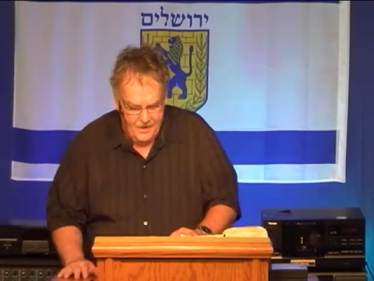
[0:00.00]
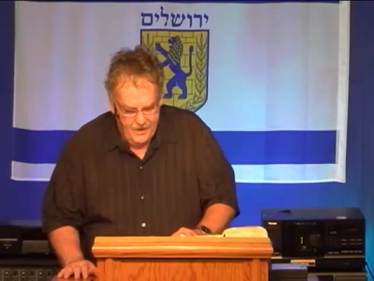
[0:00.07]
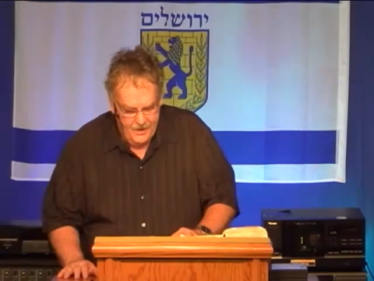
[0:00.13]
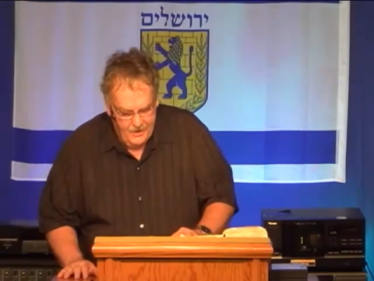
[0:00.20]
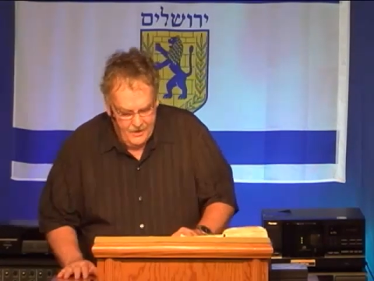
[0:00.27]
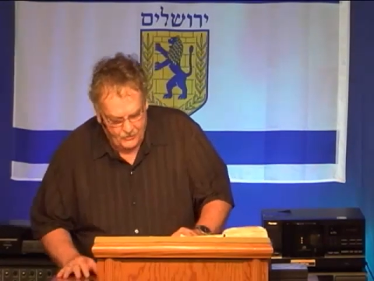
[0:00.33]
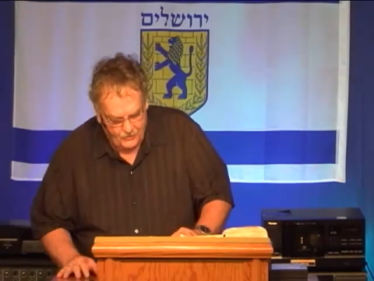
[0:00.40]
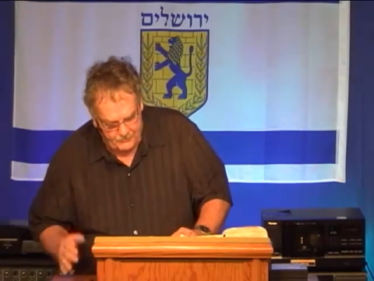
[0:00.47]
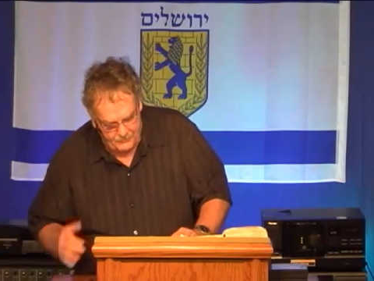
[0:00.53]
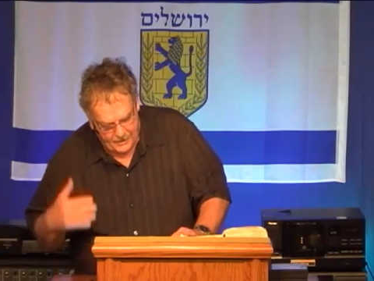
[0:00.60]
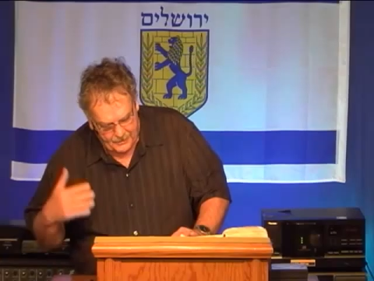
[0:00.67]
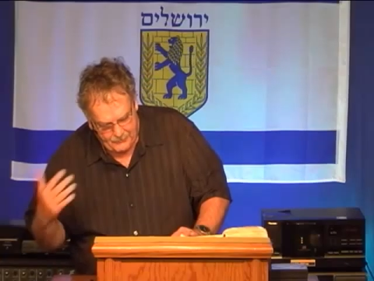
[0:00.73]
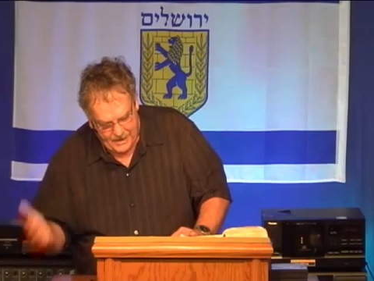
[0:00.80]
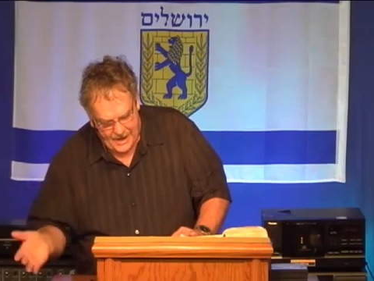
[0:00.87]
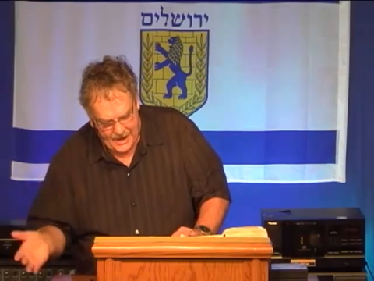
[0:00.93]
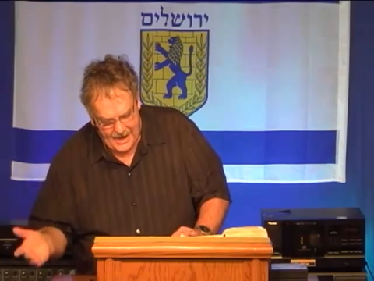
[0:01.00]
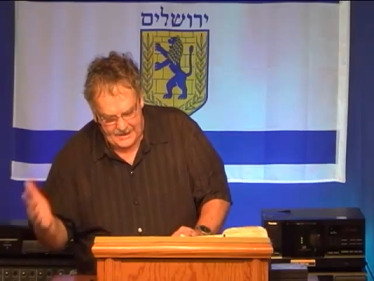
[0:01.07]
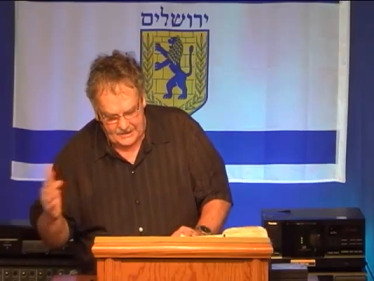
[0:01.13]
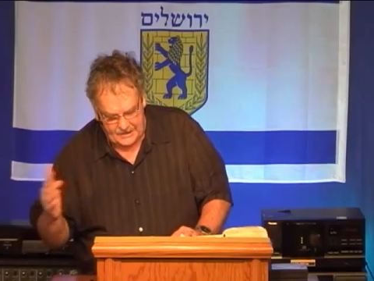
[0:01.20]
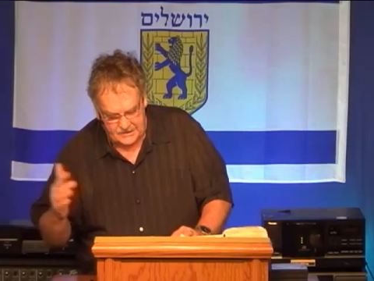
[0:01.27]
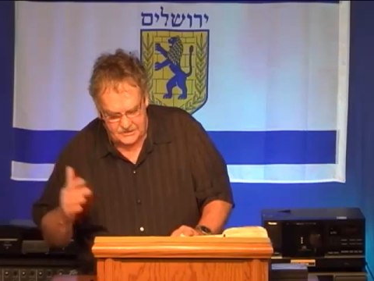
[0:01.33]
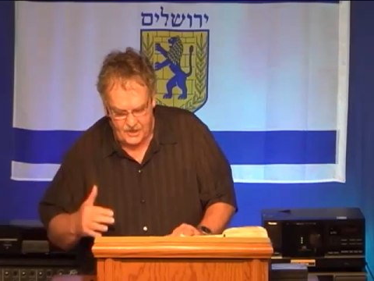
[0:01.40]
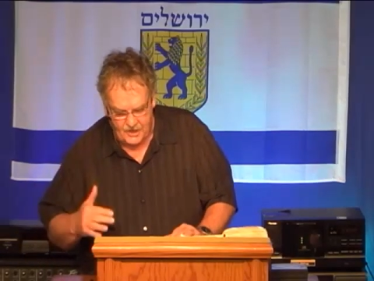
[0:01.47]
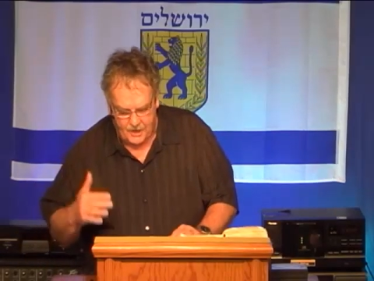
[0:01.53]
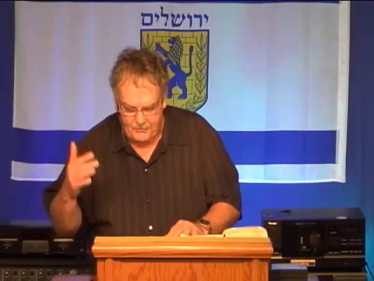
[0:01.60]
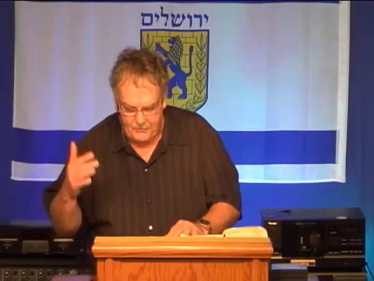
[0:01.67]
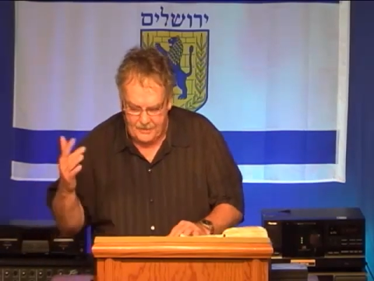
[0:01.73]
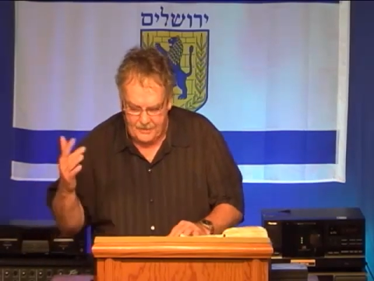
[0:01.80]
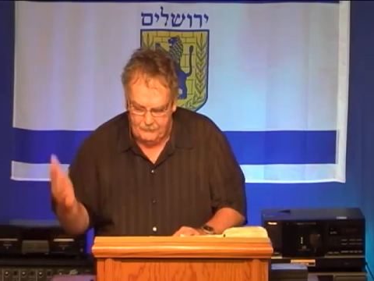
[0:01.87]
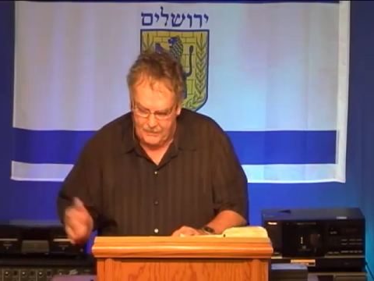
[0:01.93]
So in my mind, I saw
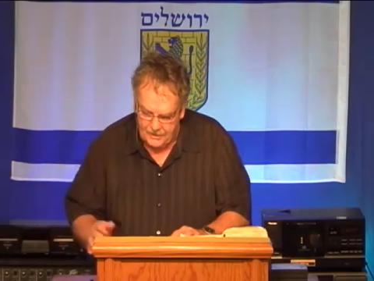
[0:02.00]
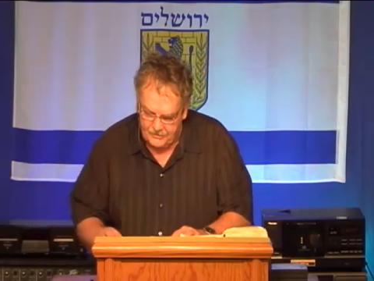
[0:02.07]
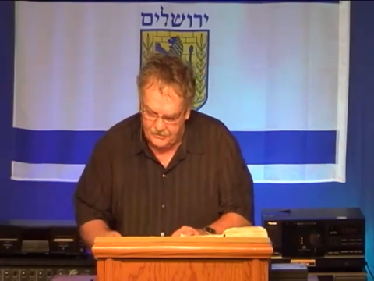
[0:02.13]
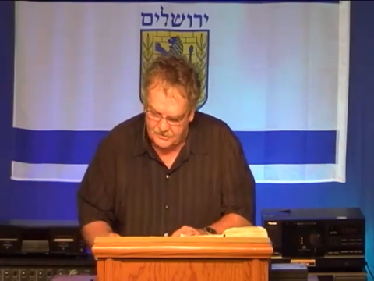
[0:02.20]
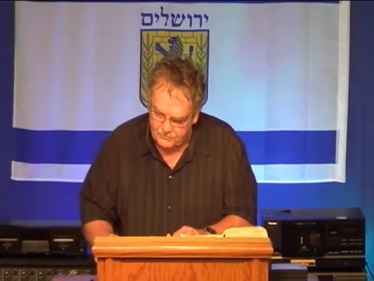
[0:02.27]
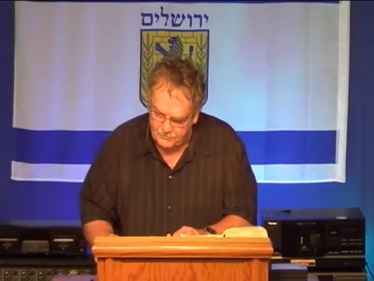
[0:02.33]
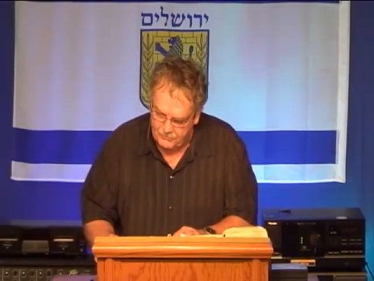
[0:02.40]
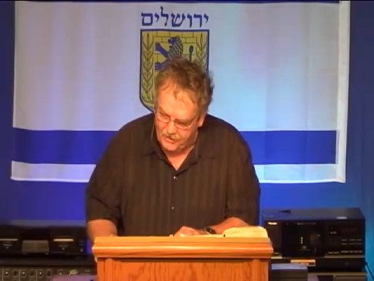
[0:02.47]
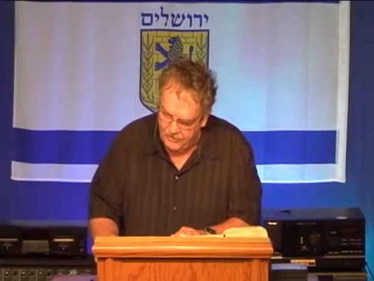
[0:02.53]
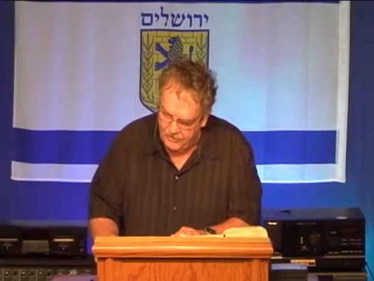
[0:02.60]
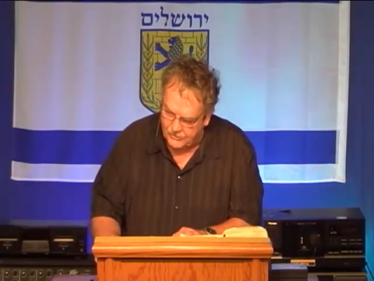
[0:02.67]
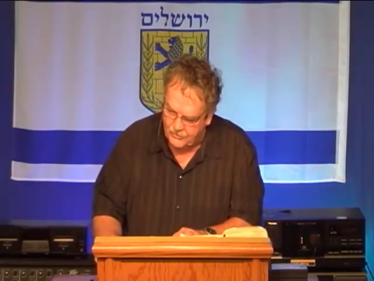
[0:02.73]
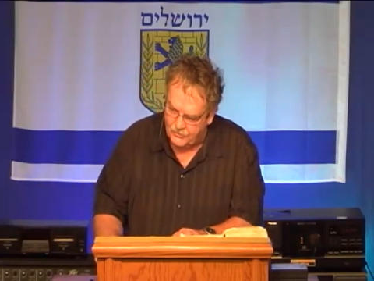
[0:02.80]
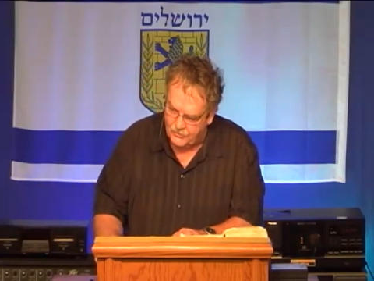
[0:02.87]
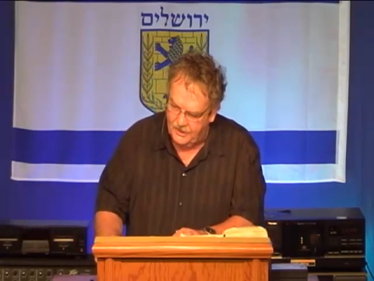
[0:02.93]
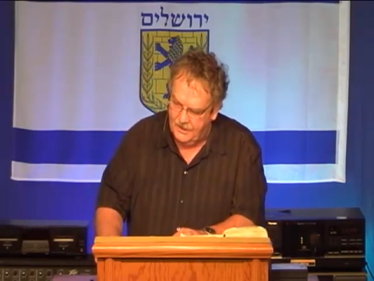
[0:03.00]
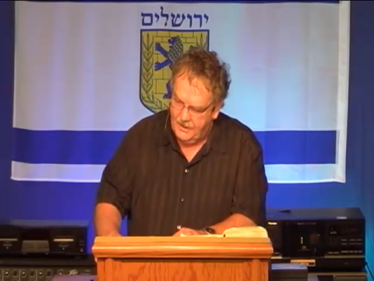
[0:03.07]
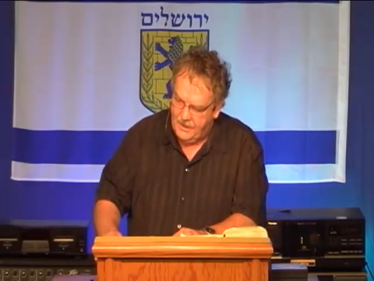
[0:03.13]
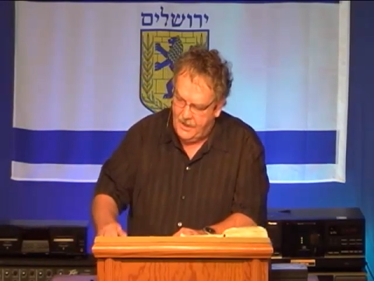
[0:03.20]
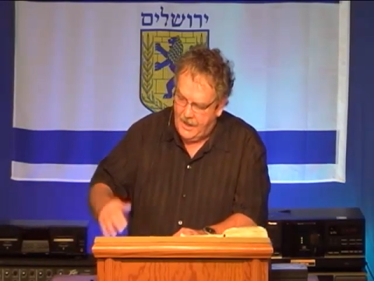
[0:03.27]
my mother's myrtle tree,